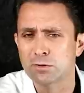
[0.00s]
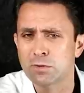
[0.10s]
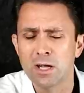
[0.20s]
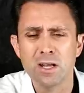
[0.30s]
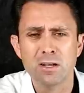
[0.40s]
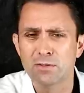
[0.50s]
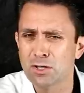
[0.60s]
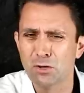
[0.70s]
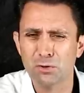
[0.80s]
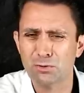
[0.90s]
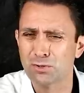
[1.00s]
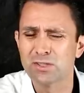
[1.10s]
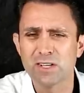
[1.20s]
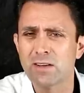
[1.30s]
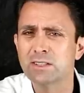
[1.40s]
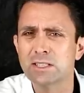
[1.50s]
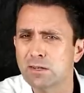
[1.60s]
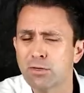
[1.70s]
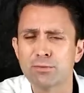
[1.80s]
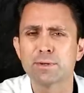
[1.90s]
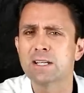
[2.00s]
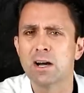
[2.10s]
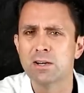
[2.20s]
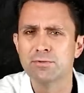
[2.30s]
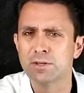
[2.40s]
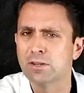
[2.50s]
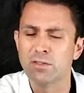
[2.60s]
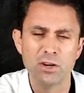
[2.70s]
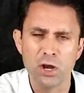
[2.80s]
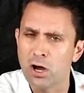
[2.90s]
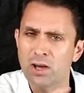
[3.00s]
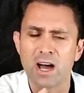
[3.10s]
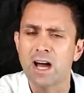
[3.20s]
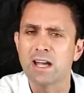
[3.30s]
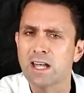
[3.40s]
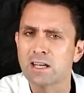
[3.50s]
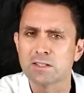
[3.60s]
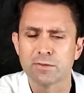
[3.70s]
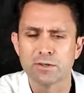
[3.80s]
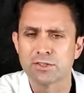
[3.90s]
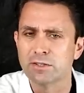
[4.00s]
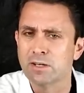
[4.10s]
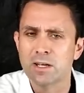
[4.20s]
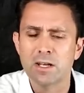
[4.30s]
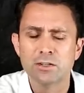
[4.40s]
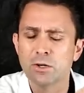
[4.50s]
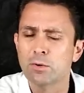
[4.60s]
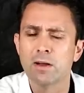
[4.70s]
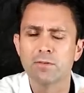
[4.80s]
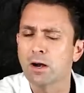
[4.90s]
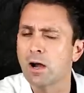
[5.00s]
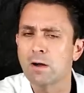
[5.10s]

to the older 70 to 300, the non IS version. Don't ever